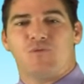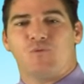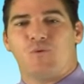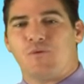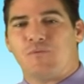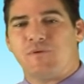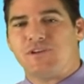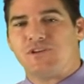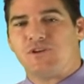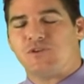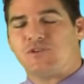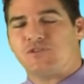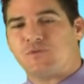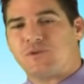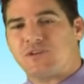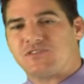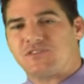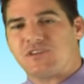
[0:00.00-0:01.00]
What we do
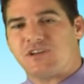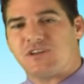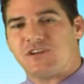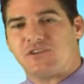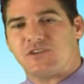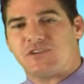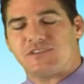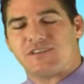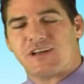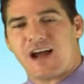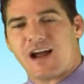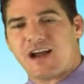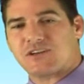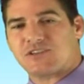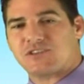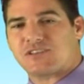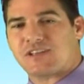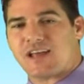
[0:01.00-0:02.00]
is we send your
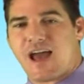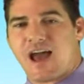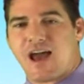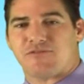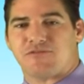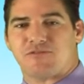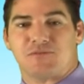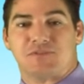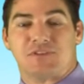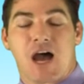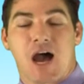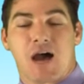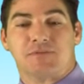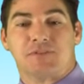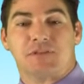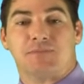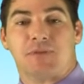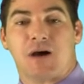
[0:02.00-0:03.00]
entire staff from
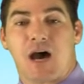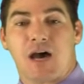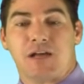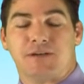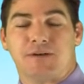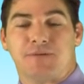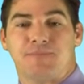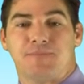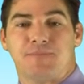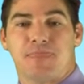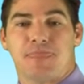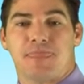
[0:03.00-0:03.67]
top to bottom